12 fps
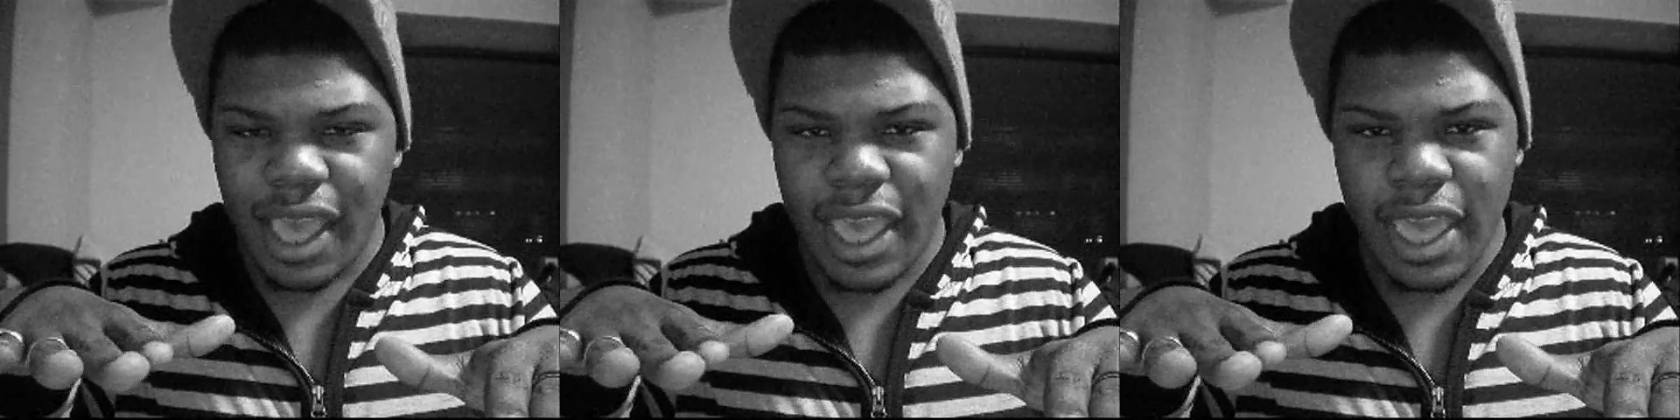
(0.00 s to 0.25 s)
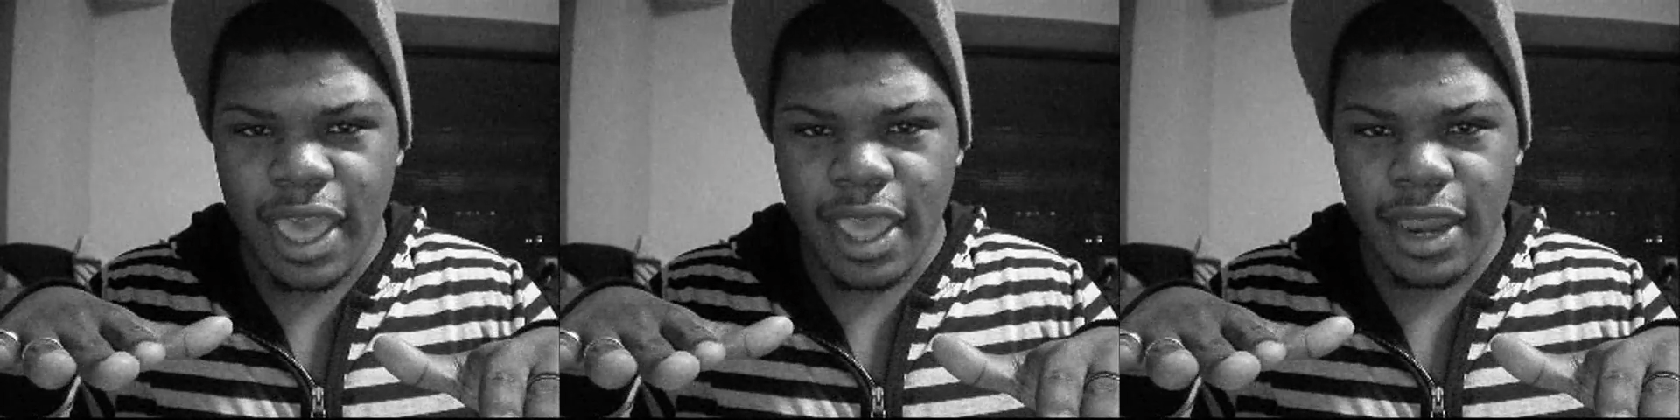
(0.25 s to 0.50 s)

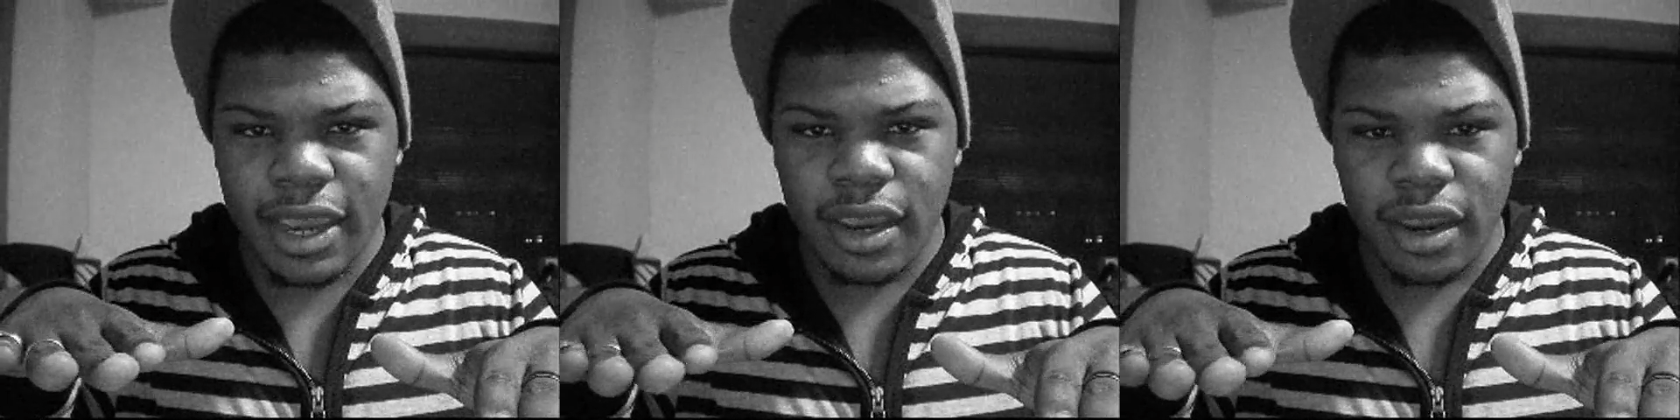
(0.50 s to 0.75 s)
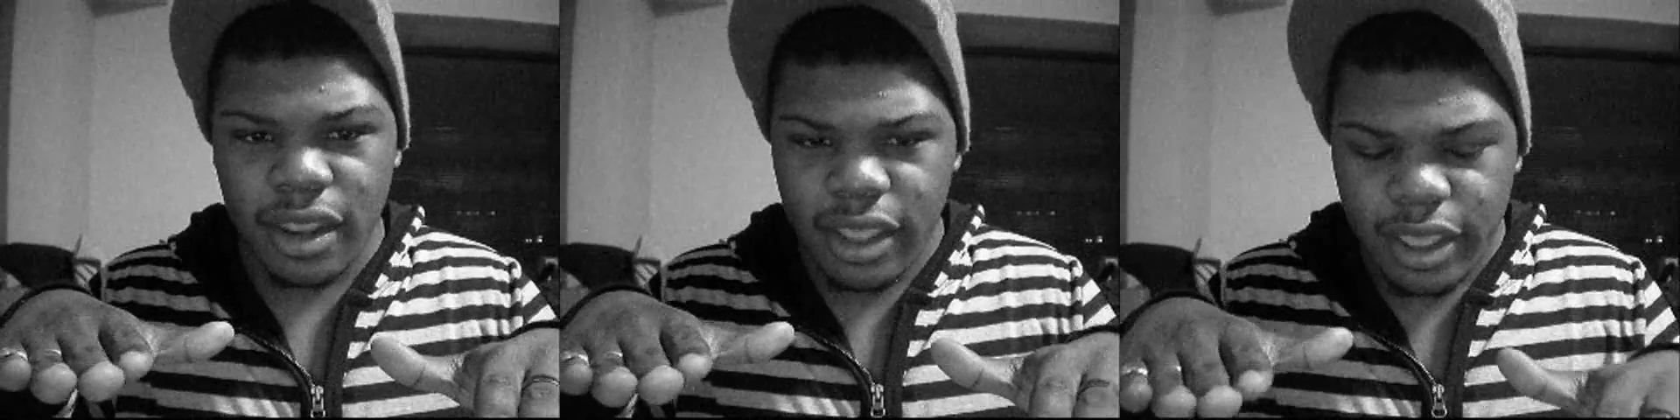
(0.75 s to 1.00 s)

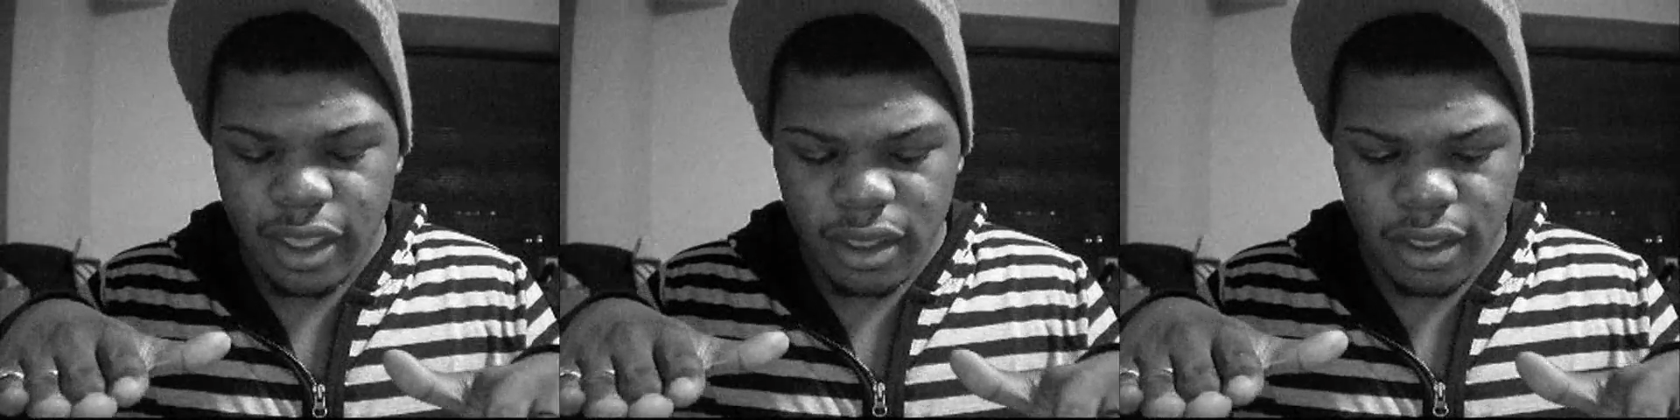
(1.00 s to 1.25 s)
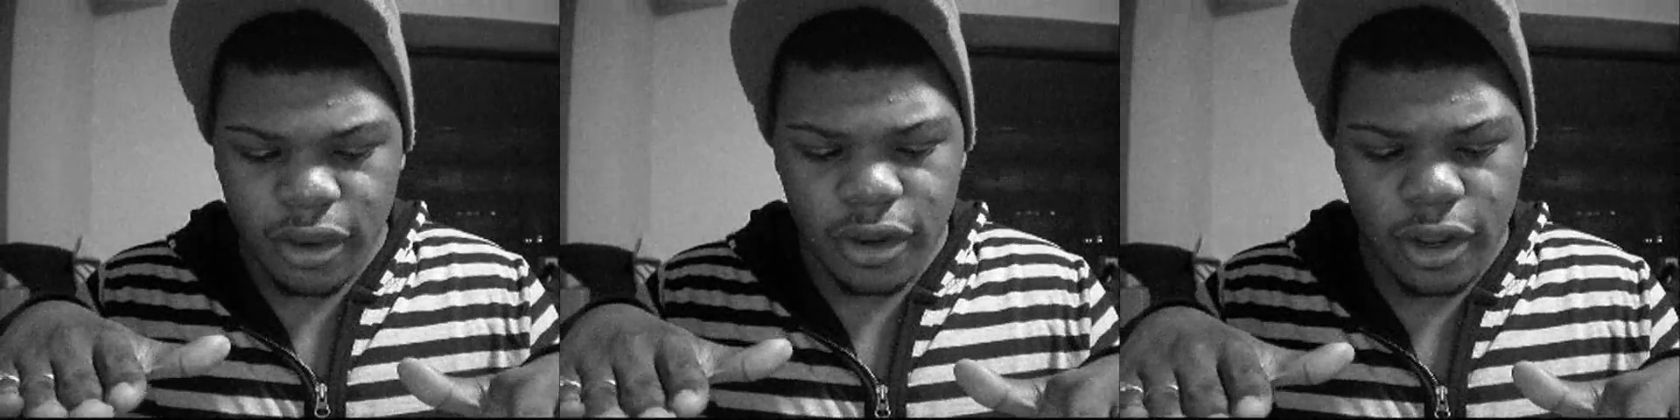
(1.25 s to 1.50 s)
And,
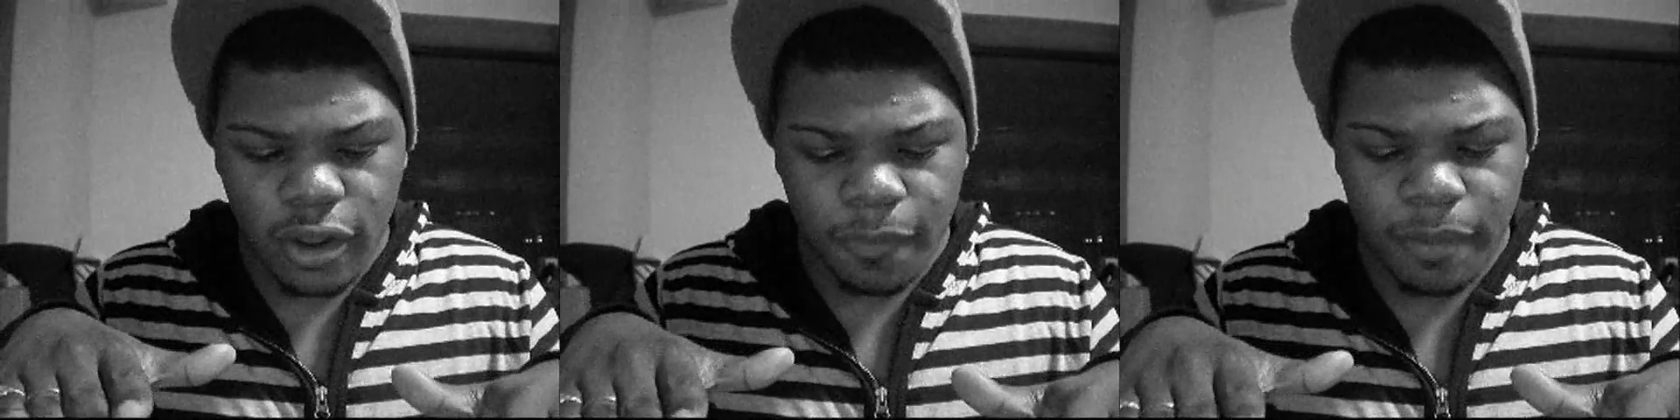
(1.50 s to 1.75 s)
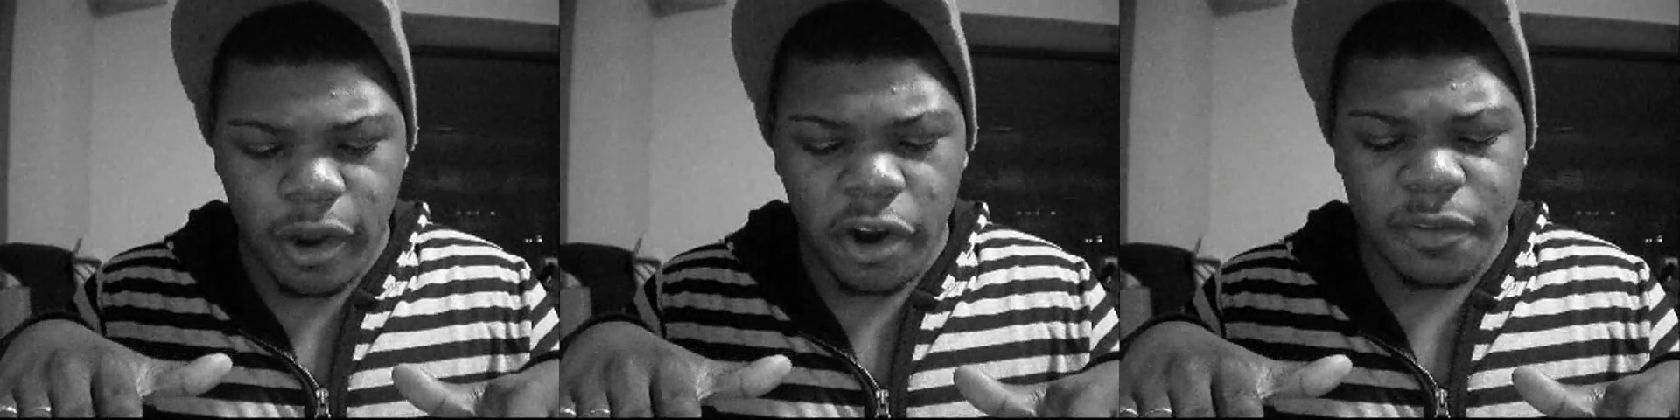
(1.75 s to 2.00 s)

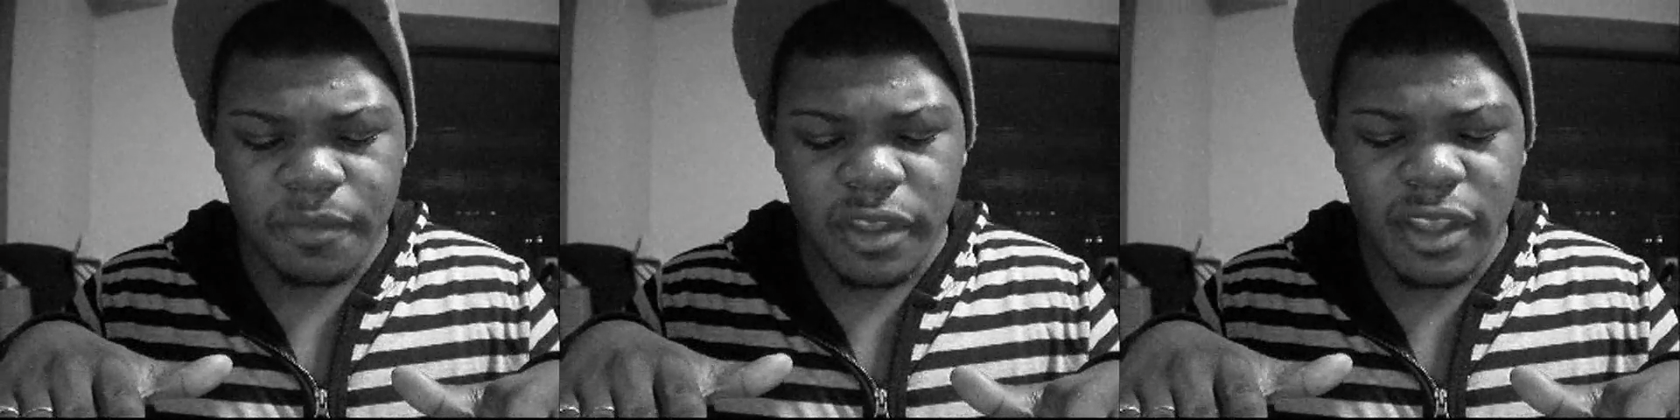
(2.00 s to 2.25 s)
pardon